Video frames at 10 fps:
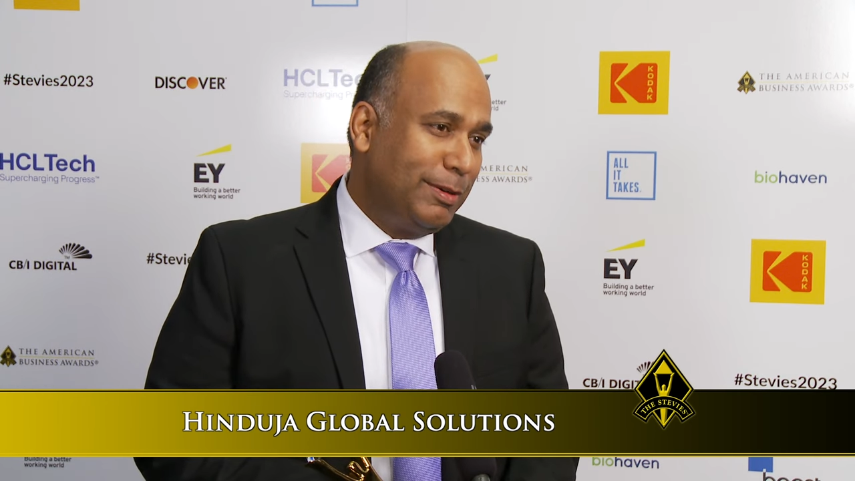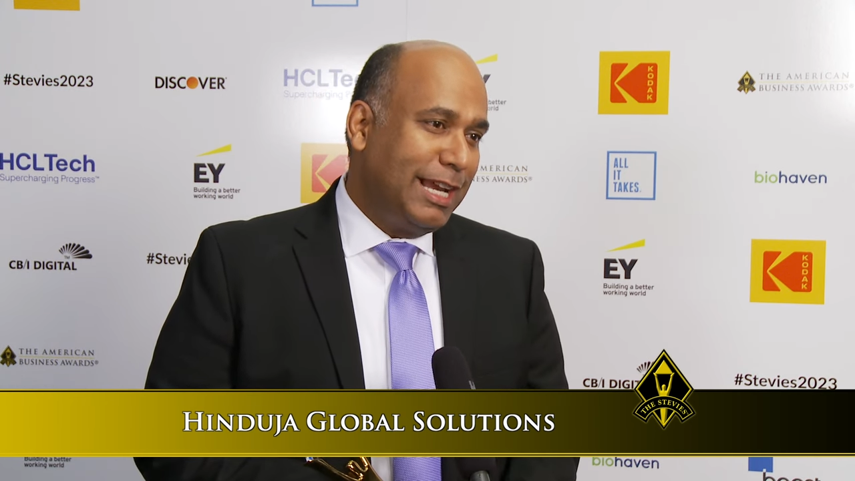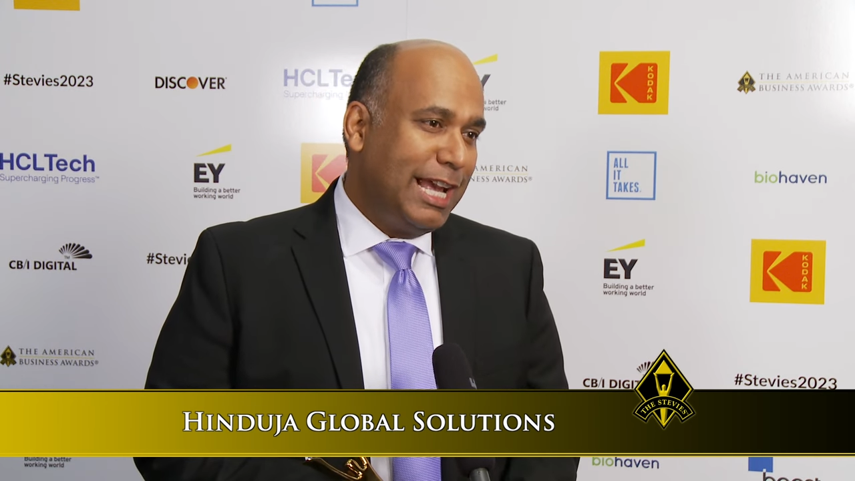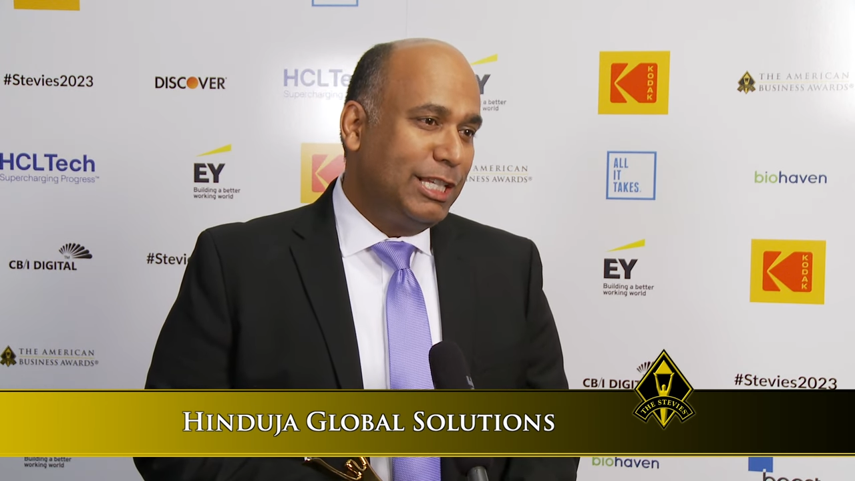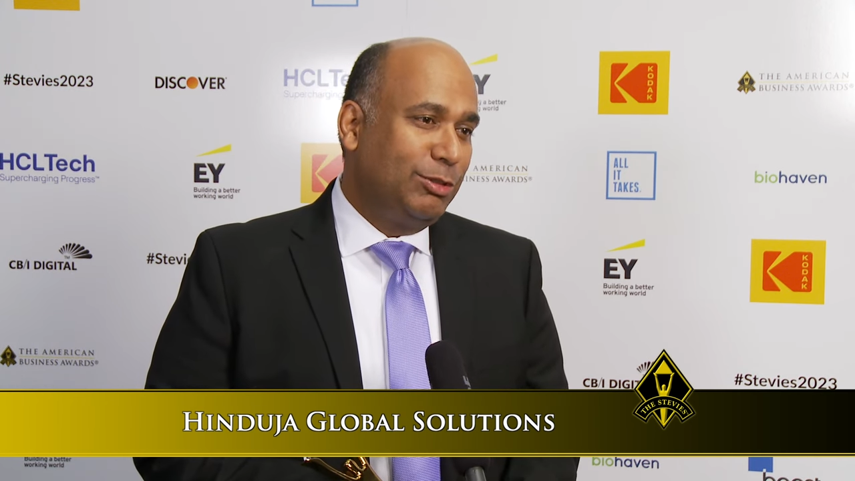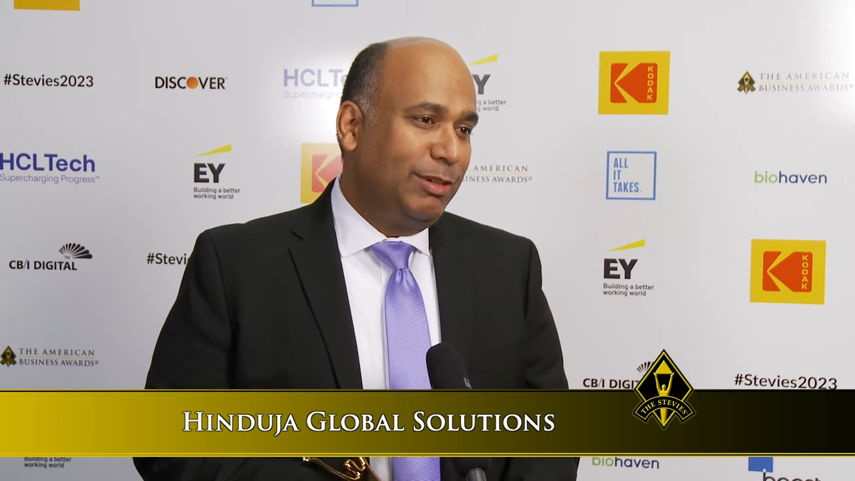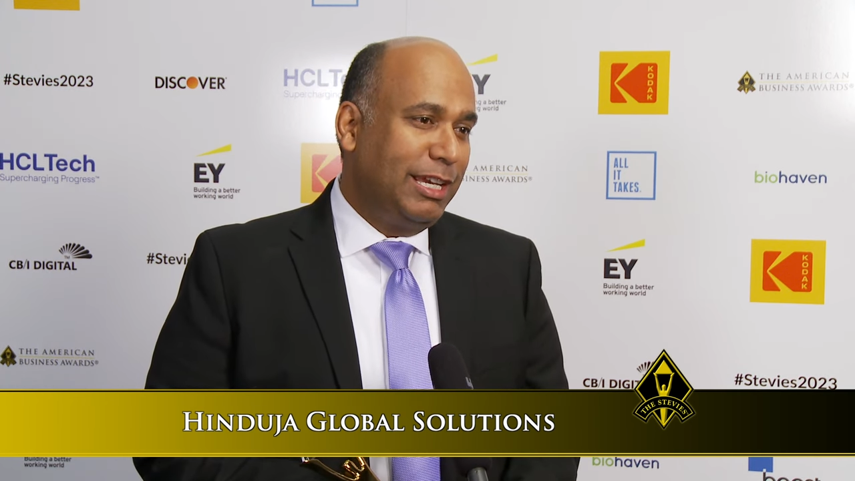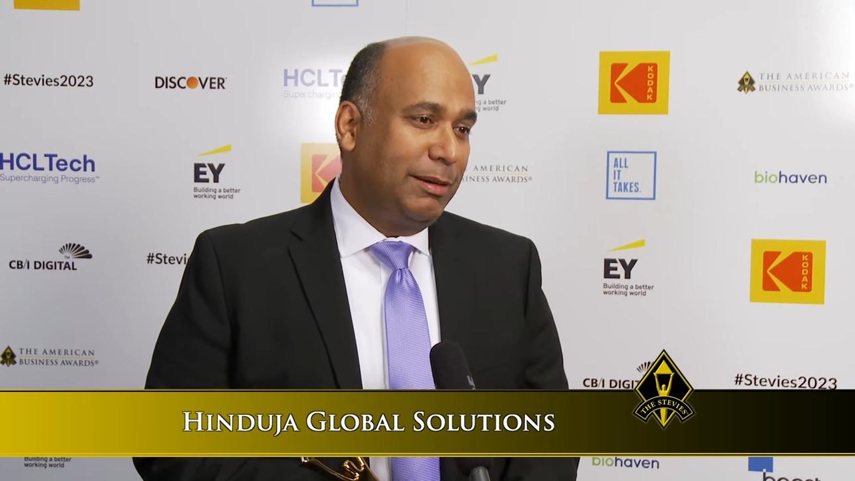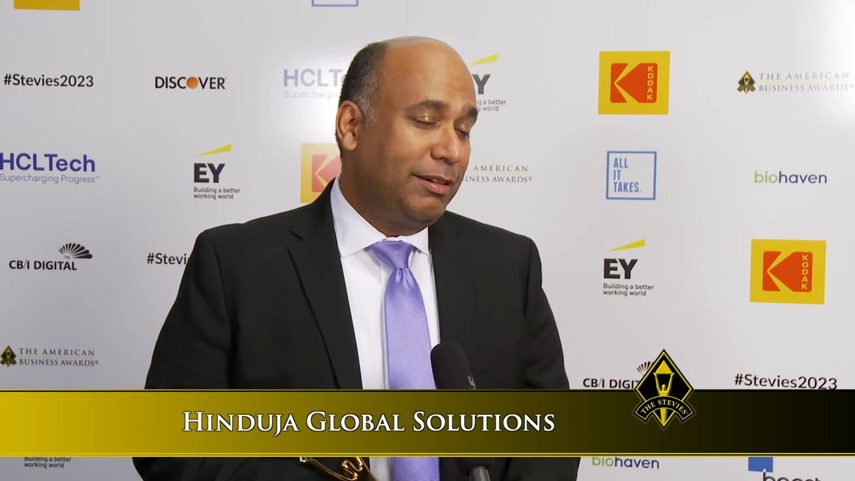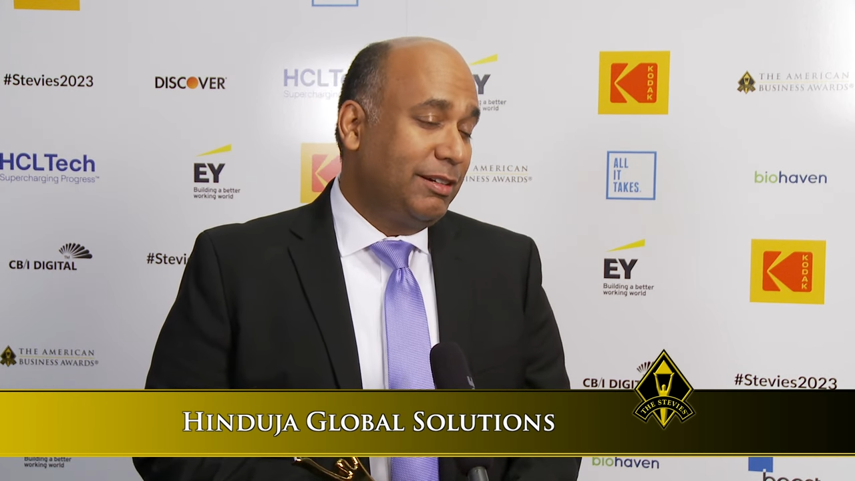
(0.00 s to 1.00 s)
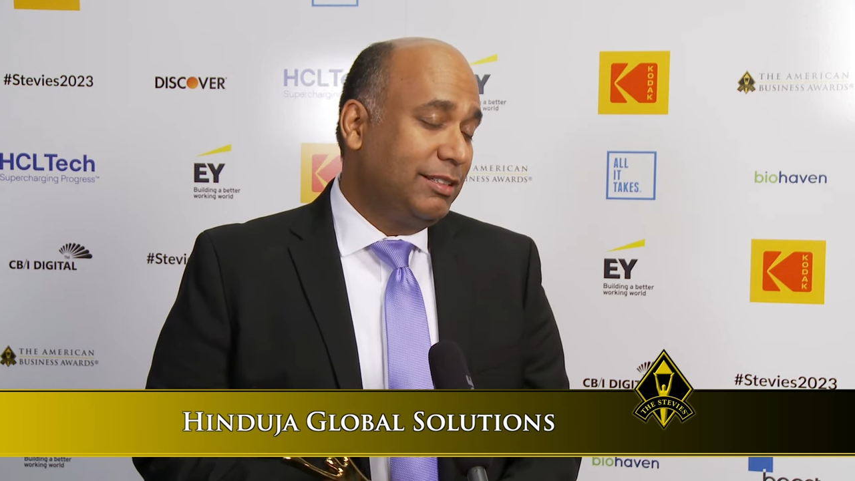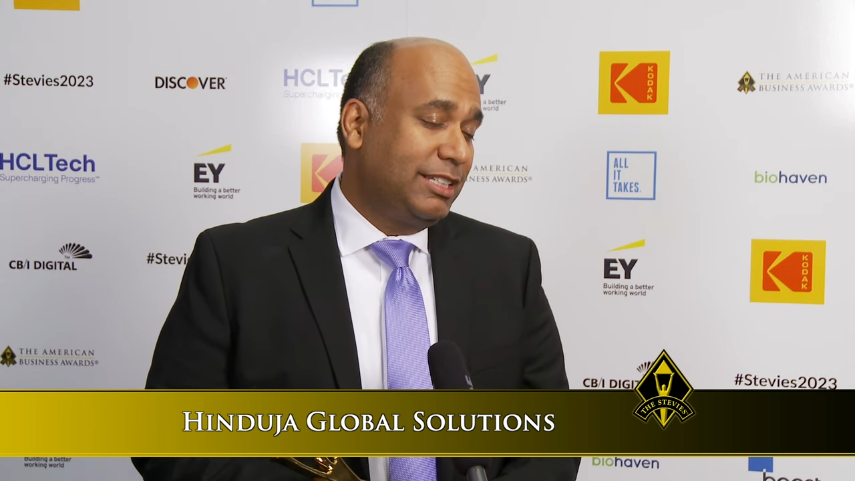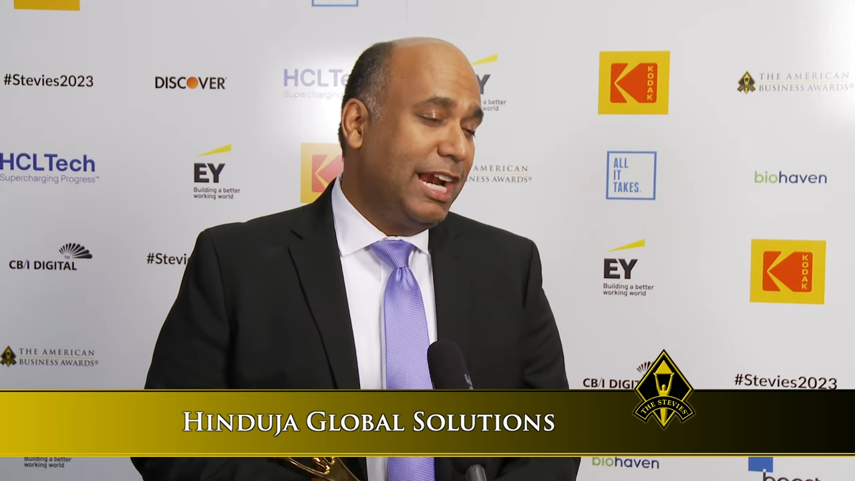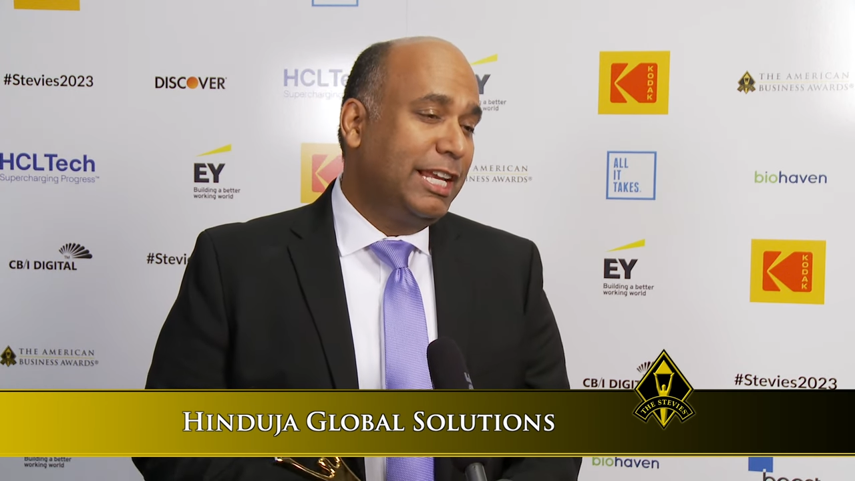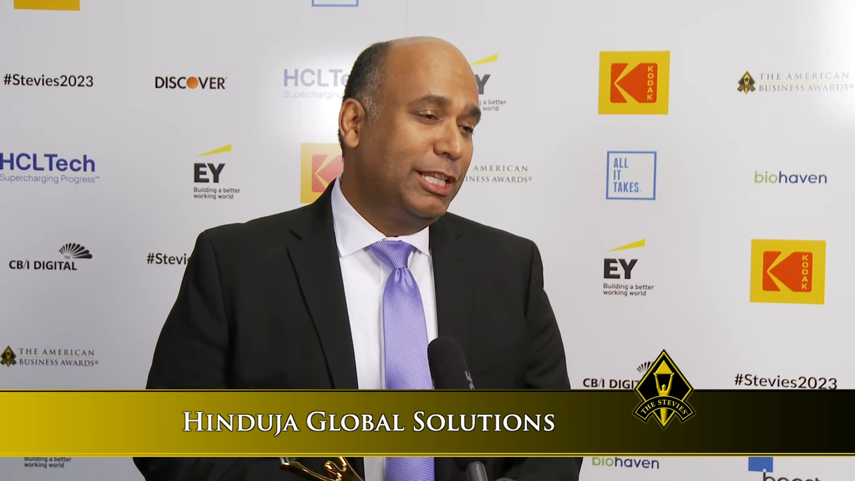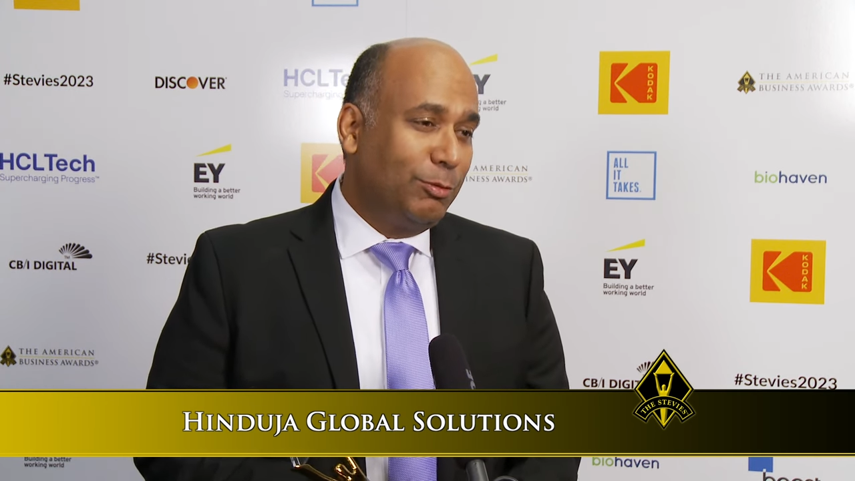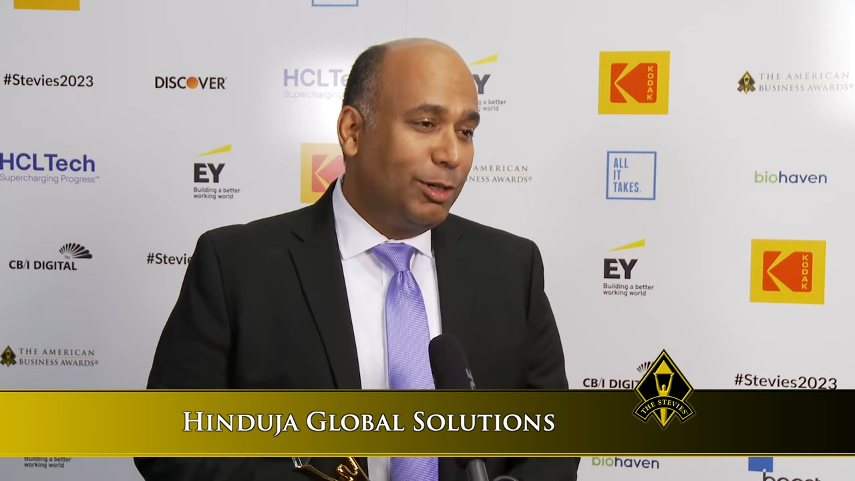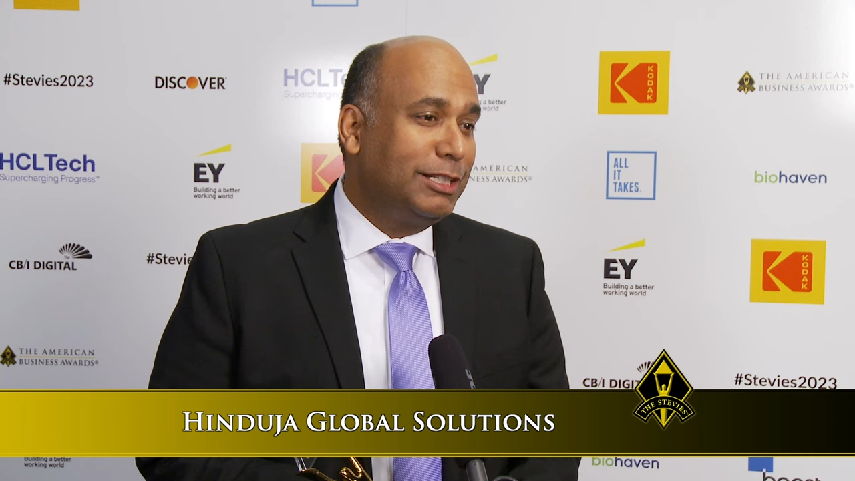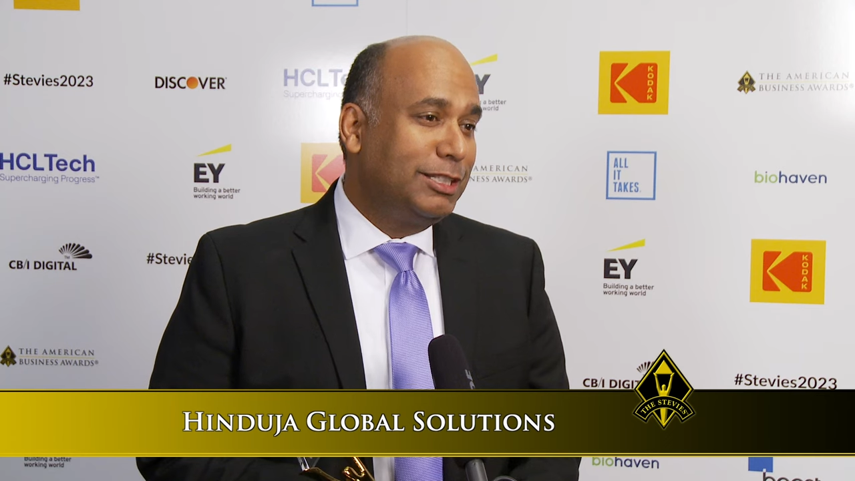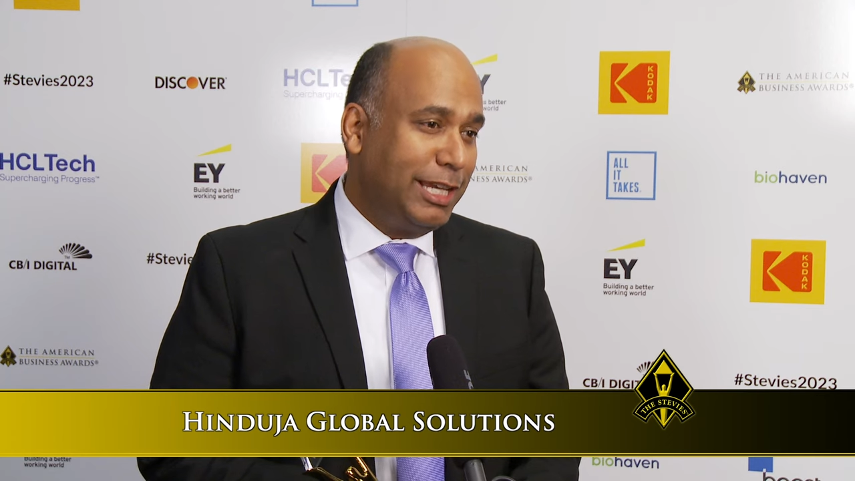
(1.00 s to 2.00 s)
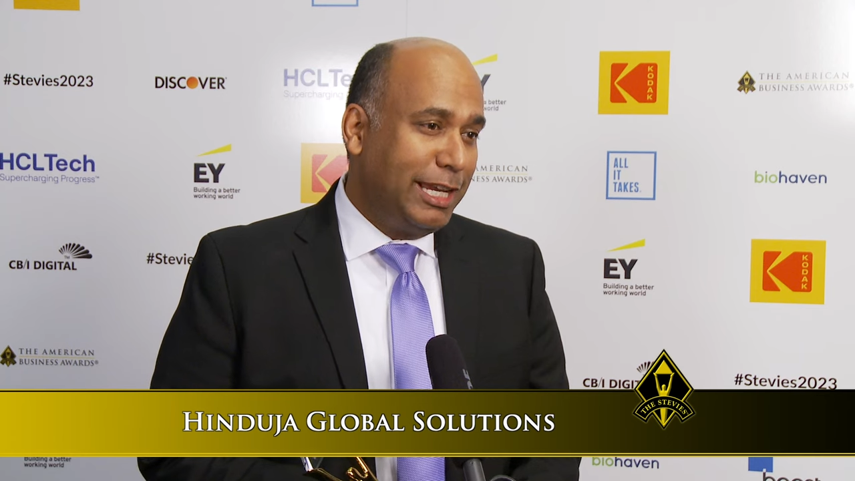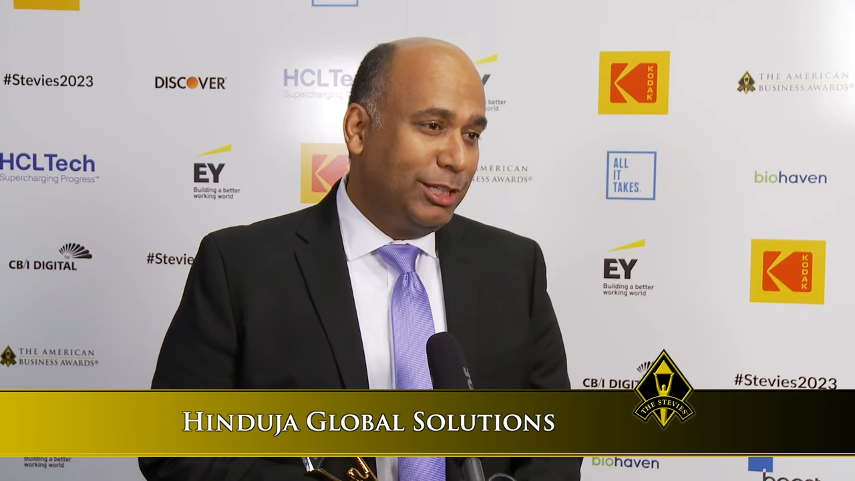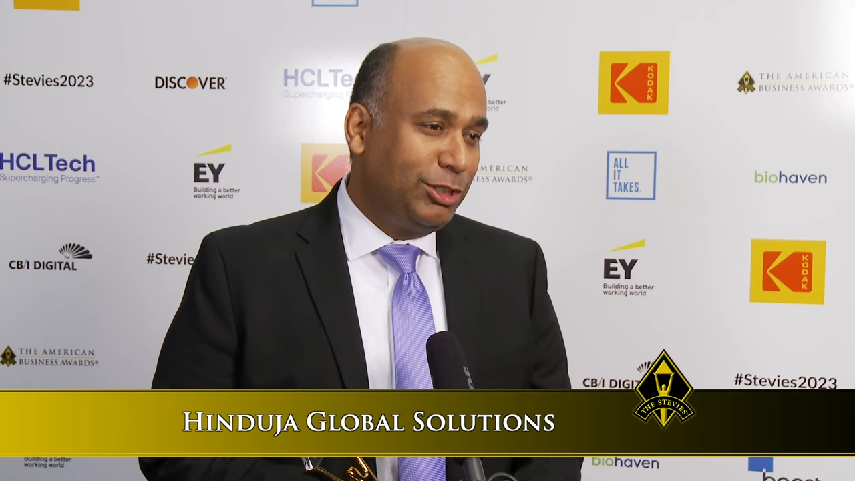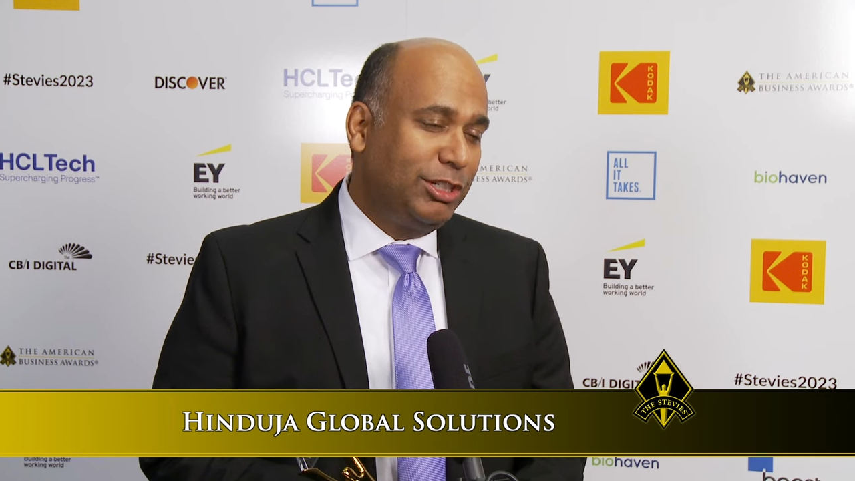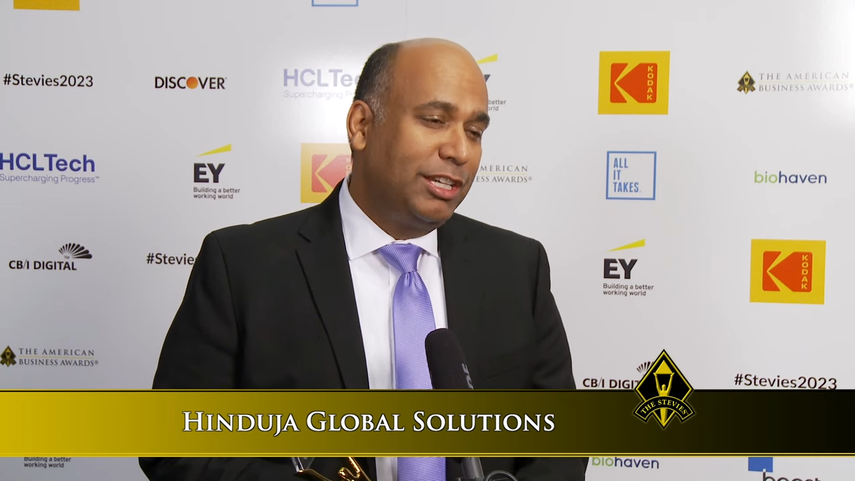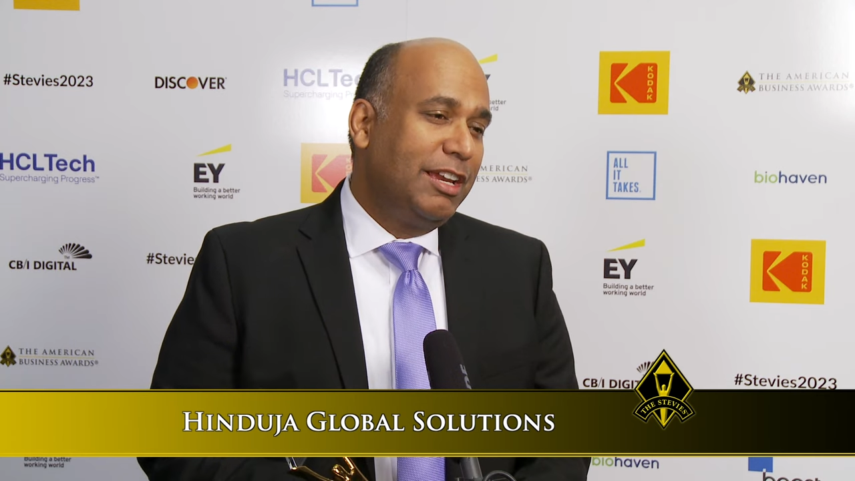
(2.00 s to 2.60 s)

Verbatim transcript: as we are standing in the world stage